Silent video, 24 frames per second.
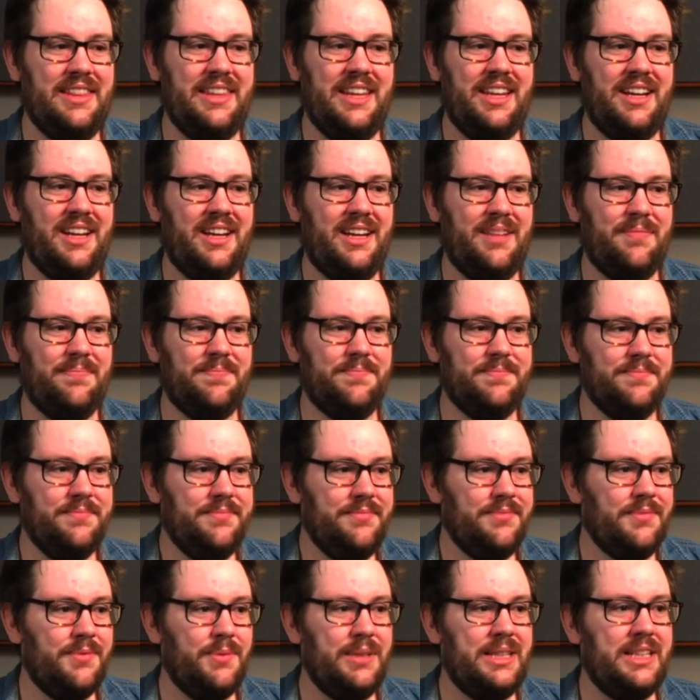then
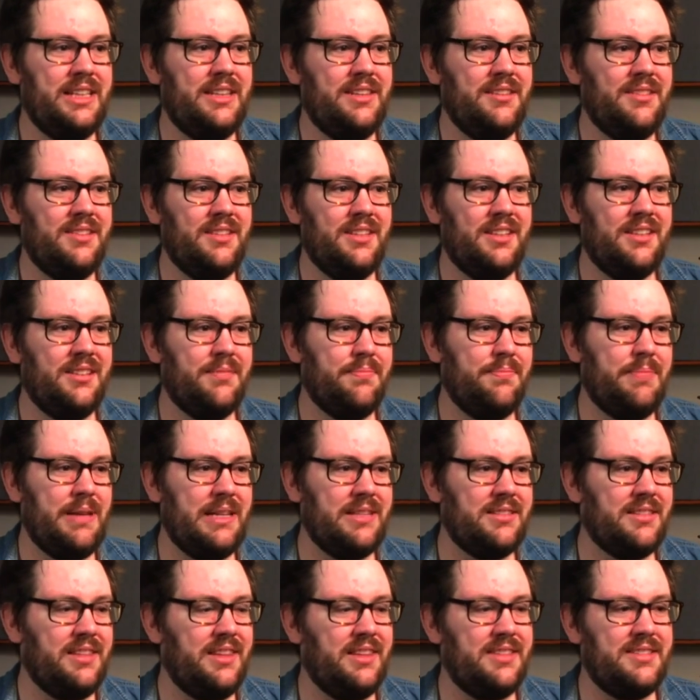we did
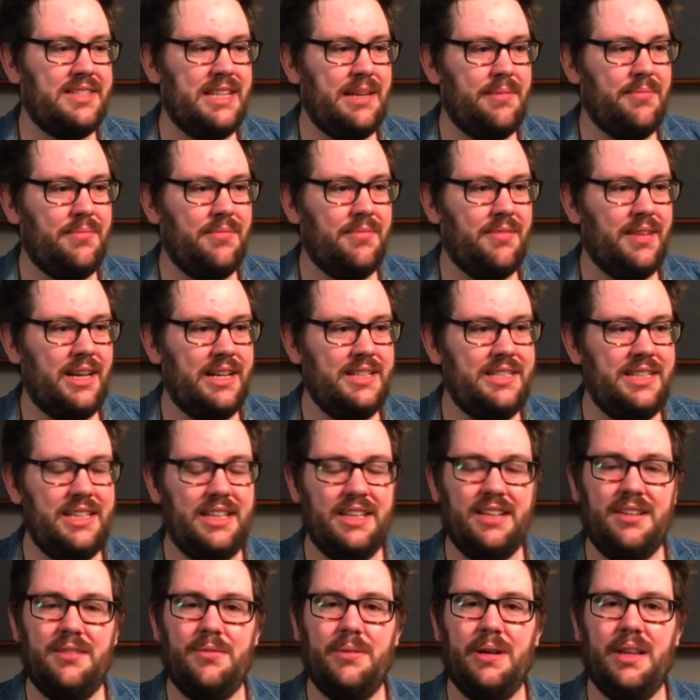basically the same
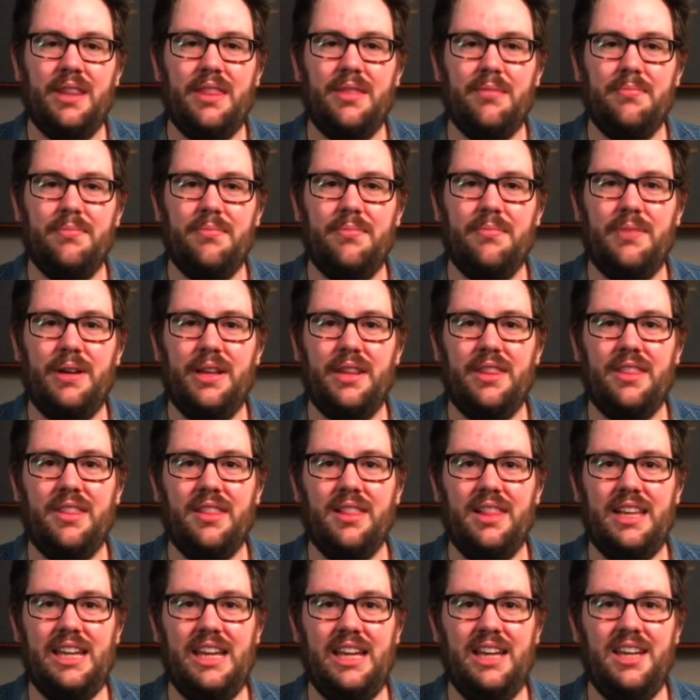idea with
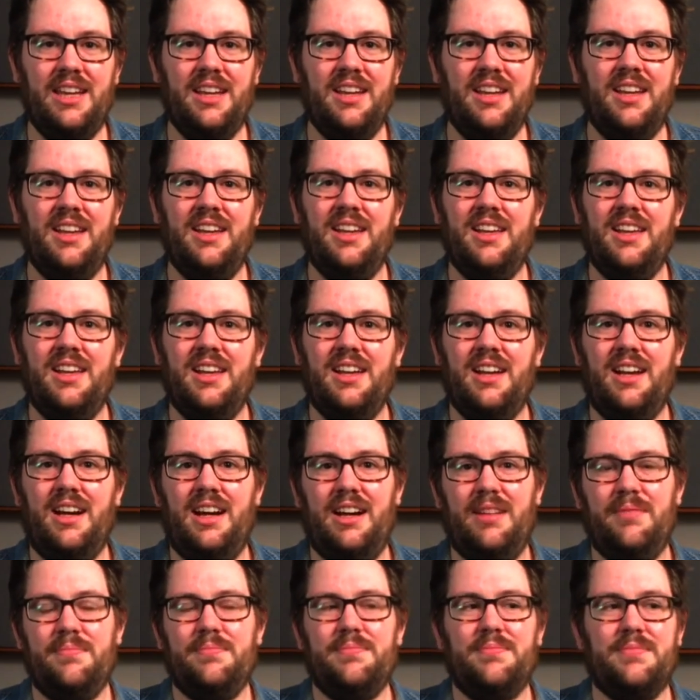Lee.
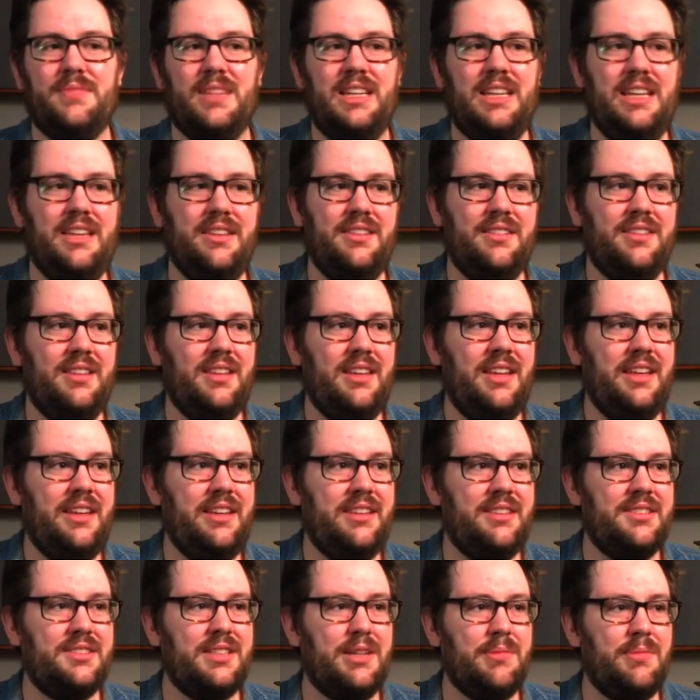
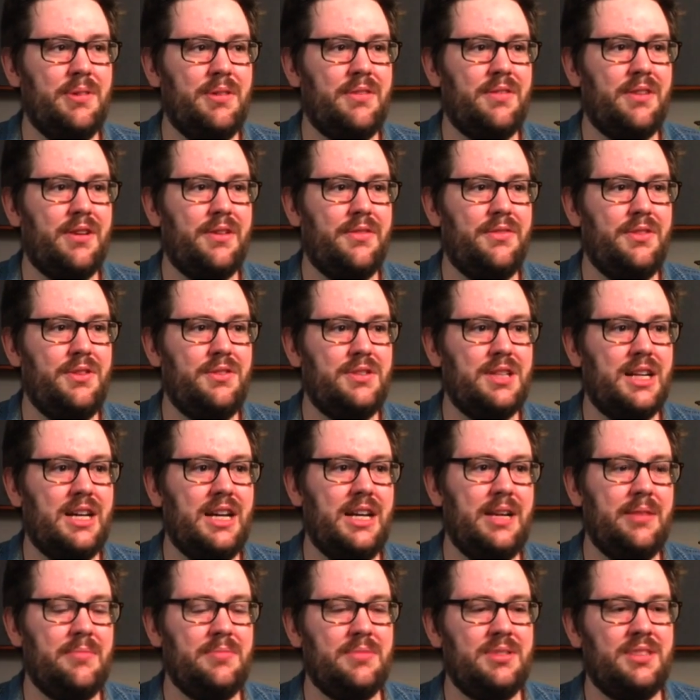He's come over a few
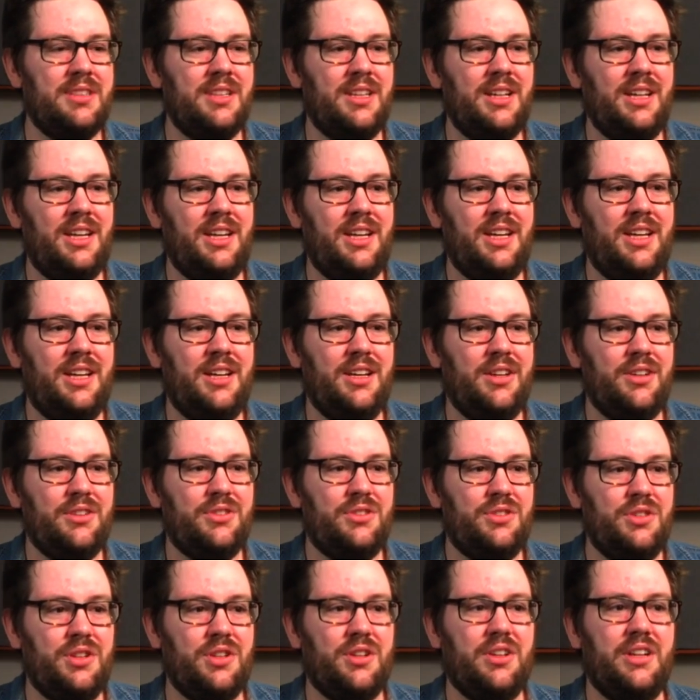times
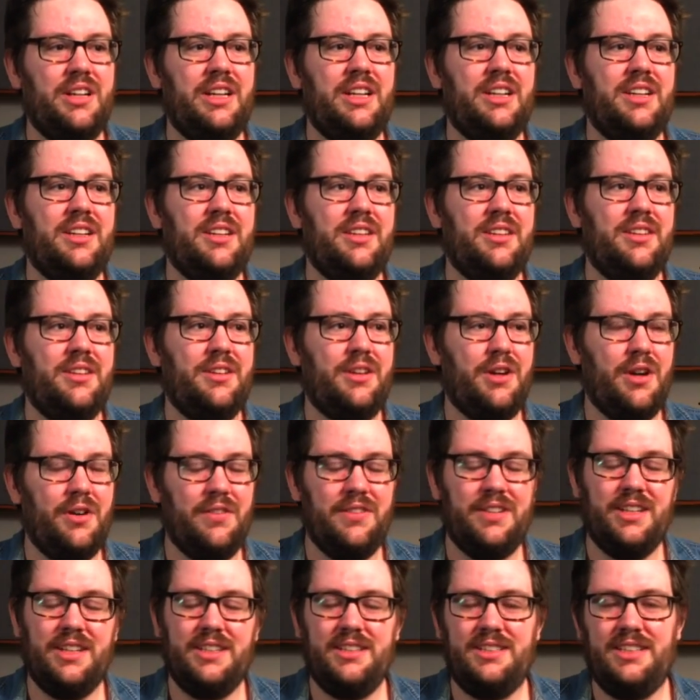during the
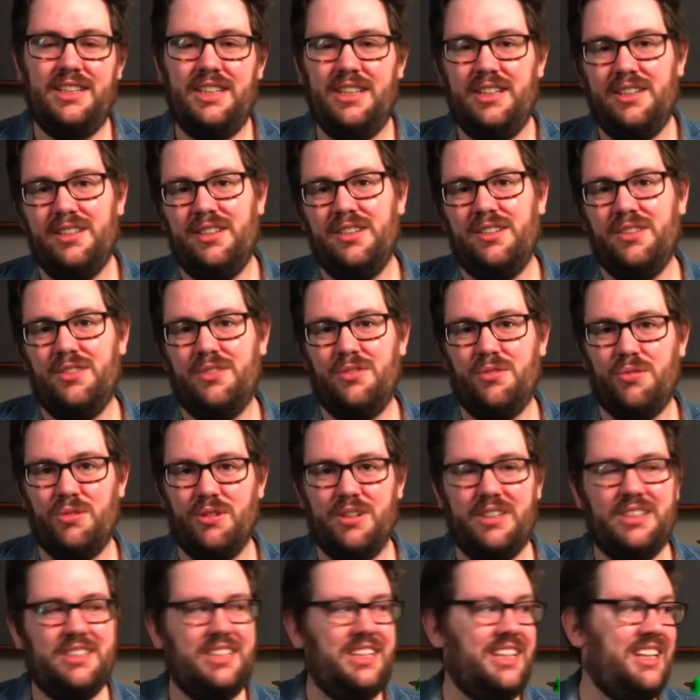COVID-19
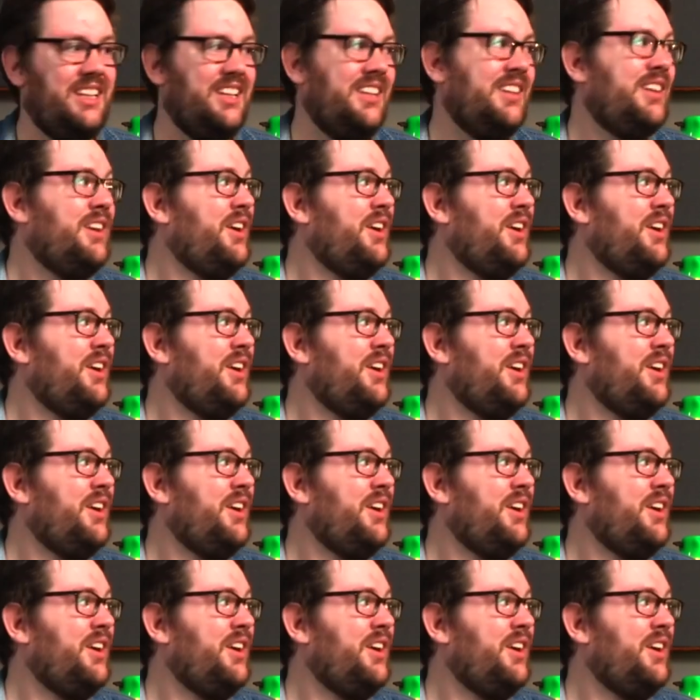quarantine,